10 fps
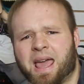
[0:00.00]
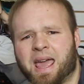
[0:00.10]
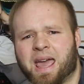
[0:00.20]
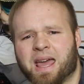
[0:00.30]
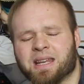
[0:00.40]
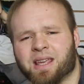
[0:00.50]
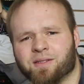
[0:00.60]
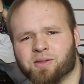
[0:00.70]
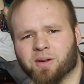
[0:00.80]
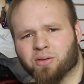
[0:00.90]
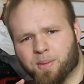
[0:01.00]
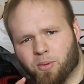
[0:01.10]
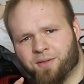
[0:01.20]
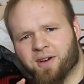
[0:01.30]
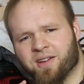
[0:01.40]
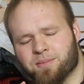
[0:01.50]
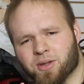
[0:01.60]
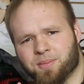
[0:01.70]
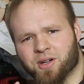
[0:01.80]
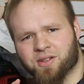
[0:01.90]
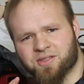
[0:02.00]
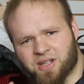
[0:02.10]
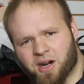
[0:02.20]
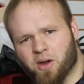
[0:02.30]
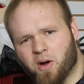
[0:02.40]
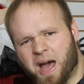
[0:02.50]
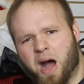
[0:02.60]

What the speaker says: and gives you a 3.5 millimeter stereo